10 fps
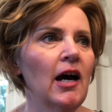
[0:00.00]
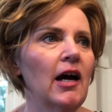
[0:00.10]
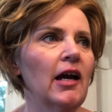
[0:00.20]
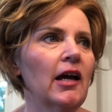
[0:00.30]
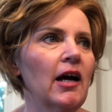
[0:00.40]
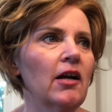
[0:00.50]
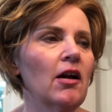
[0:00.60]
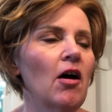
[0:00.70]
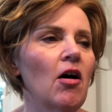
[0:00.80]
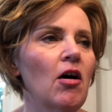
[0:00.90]
I got
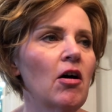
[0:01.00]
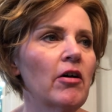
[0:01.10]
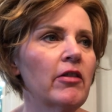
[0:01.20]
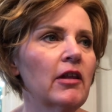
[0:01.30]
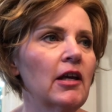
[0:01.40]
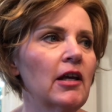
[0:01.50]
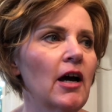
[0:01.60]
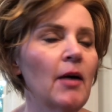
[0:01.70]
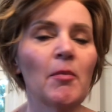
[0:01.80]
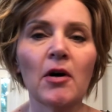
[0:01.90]
all the
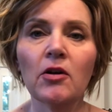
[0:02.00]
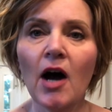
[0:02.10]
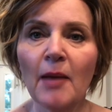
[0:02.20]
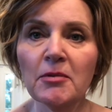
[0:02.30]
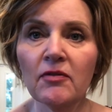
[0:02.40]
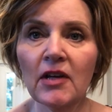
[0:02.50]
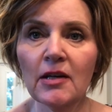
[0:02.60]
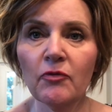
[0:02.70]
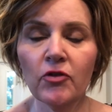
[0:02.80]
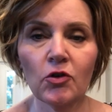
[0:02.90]
Optavia
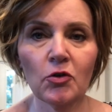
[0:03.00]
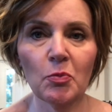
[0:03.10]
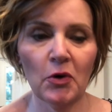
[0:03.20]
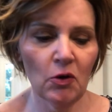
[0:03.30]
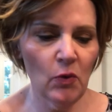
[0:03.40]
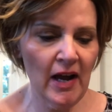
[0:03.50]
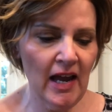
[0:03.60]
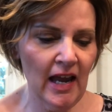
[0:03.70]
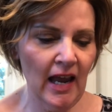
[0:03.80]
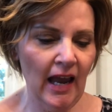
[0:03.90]
food put
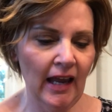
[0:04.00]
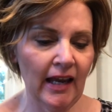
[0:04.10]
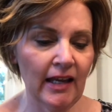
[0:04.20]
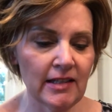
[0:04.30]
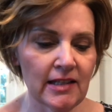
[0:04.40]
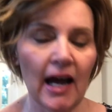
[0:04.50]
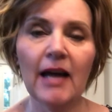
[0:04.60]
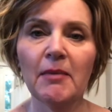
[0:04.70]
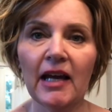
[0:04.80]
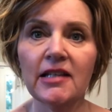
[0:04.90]
away, and I
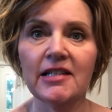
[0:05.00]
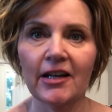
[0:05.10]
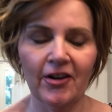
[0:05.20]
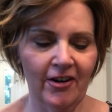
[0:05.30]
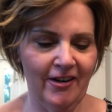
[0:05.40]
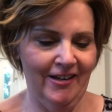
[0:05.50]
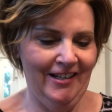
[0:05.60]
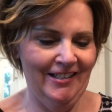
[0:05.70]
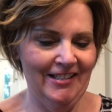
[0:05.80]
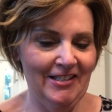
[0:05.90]
made dinner.
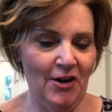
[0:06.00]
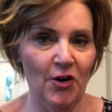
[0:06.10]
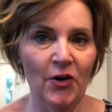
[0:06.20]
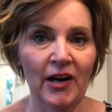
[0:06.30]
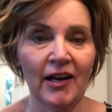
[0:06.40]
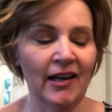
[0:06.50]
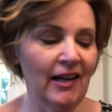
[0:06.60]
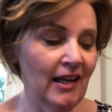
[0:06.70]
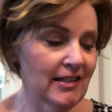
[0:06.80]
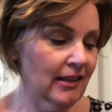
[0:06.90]
So
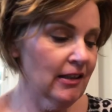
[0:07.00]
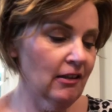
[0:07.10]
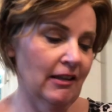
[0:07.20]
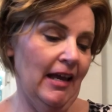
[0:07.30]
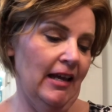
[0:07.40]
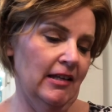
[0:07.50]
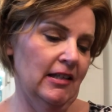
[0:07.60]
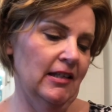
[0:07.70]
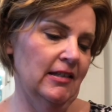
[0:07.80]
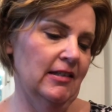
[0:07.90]
it's a little late.
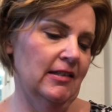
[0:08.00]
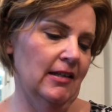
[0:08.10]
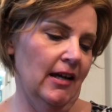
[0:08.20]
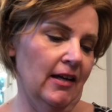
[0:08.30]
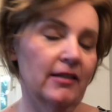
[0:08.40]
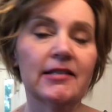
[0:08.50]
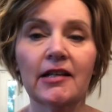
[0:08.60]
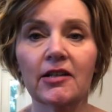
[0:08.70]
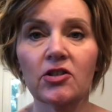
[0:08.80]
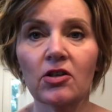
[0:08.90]
It's
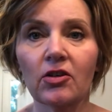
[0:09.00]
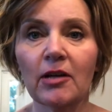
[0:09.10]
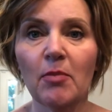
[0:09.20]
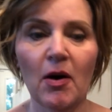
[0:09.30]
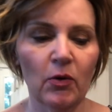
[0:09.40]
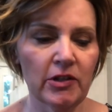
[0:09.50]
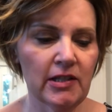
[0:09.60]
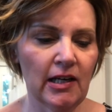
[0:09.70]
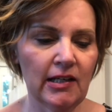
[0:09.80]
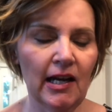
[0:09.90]
6:30, but we're
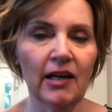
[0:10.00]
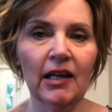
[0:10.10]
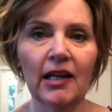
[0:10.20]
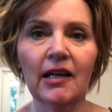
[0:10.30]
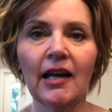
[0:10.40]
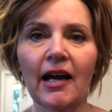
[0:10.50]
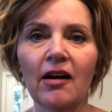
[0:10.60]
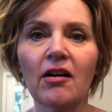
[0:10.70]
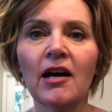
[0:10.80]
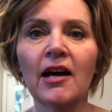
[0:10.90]
sitting down to eat
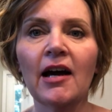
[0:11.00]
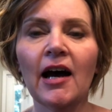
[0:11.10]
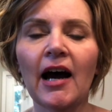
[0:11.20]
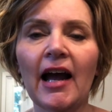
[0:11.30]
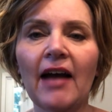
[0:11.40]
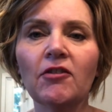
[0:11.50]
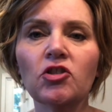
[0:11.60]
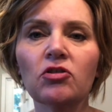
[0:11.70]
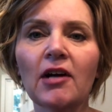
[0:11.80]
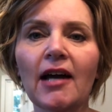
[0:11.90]
now. I haven't
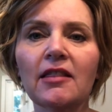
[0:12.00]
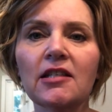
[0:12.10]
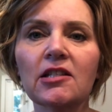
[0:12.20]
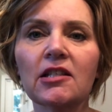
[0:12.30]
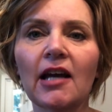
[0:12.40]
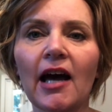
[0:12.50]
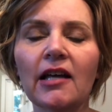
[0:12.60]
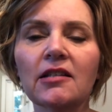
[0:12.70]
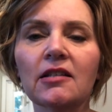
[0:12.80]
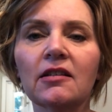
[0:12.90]
tried this yet.